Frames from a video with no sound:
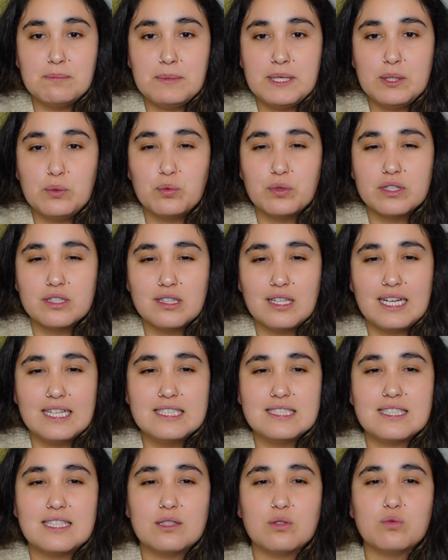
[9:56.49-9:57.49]
me
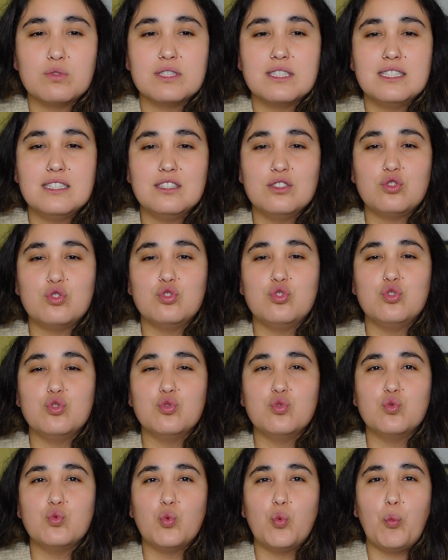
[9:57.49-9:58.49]
realize that I really need to
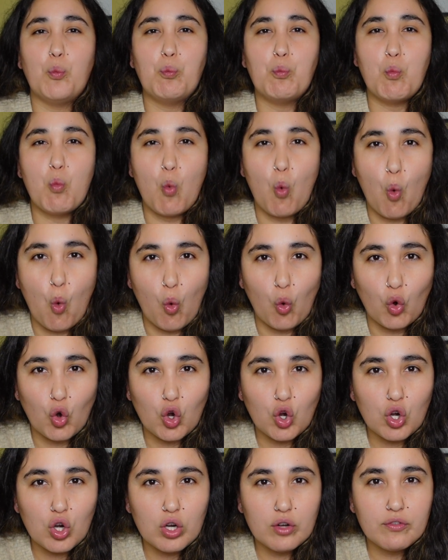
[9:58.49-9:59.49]
do
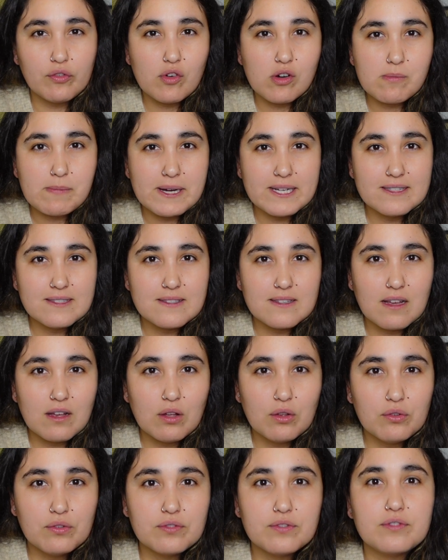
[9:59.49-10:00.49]
more for
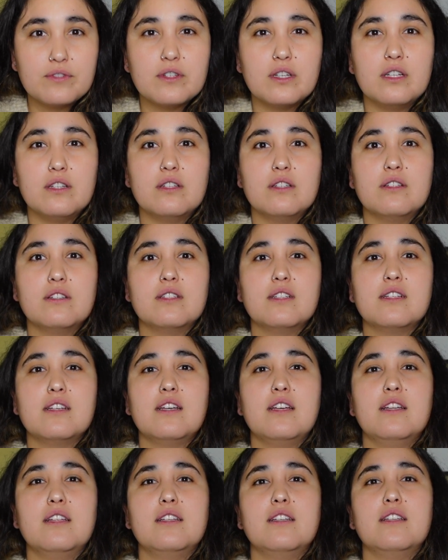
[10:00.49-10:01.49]
myself and
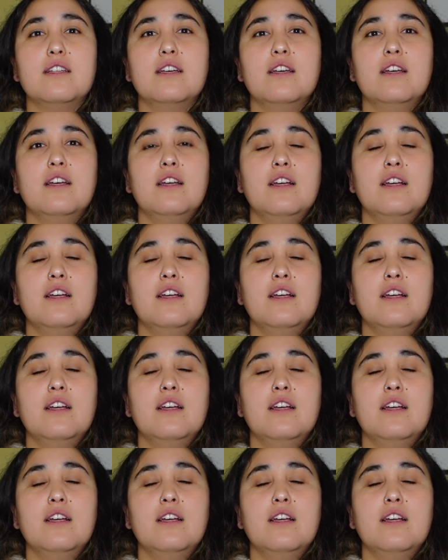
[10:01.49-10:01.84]
in